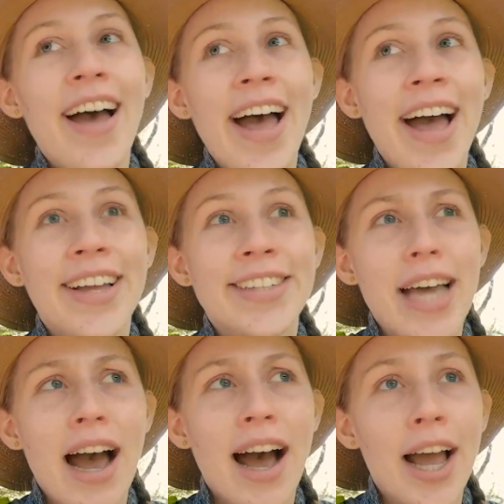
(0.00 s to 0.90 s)

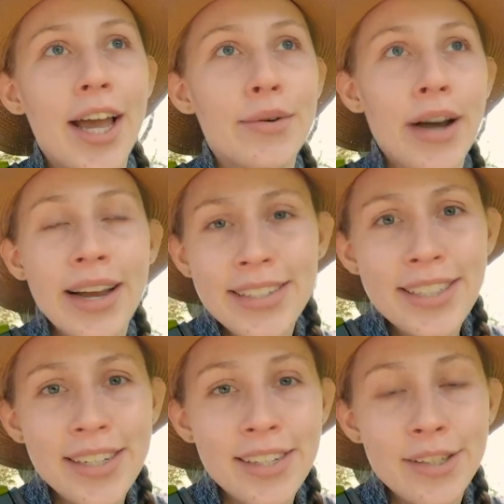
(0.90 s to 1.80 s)
And I hiked
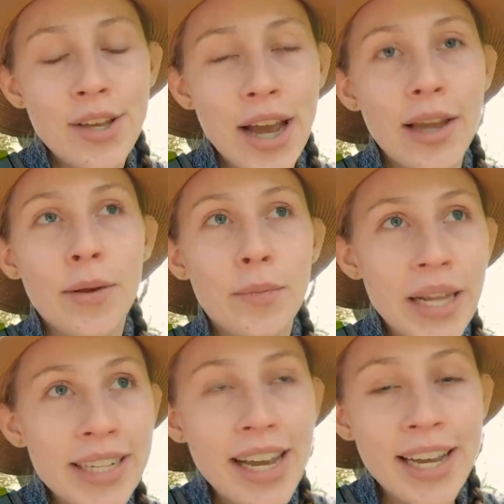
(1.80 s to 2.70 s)
it, I
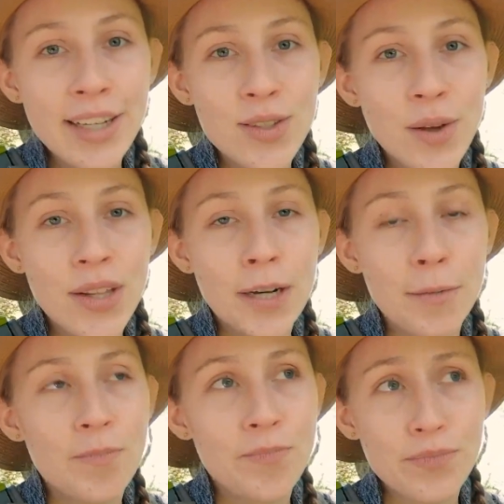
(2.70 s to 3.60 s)
planned to hike it solo.